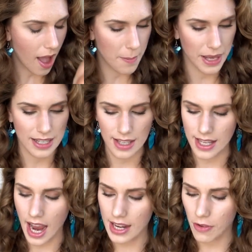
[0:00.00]
um, because
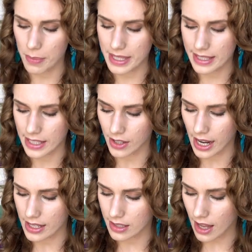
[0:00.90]
it's kind of a
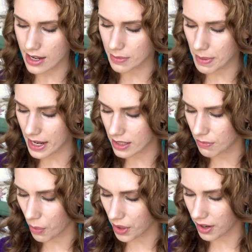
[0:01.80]
mysterious scent, but
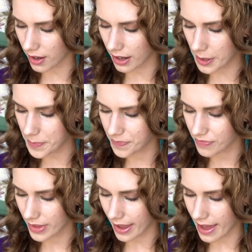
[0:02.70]
it's for her
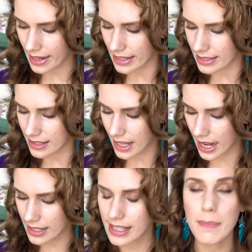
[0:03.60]
and this is
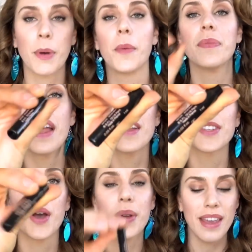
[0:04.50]
a sample.
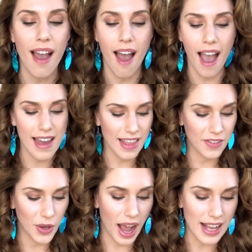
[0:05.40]
So yeah, I
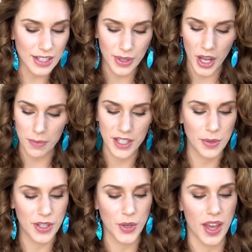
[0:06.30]
love you guys. I really hope
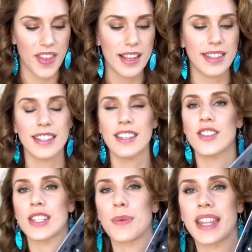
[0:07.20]
that you enjoyed this. This
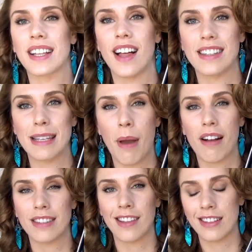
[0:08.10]
is just what the glossy
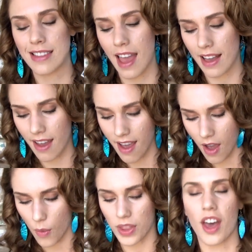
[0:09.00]
box looks like
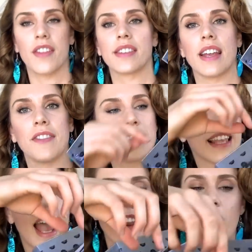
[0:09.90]
with all the stuff
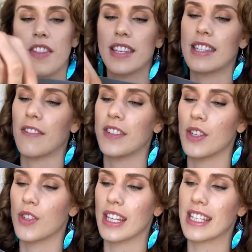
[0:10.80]
inside. All this stuff is
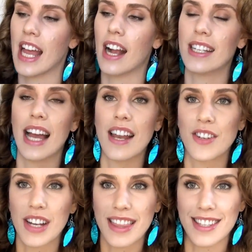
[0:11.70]
usually tucked
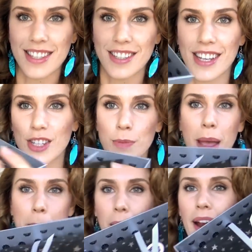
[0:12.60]
underneath this little tissue
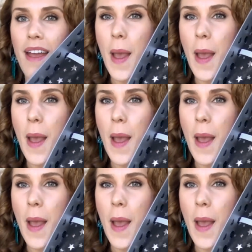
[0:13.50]
paper,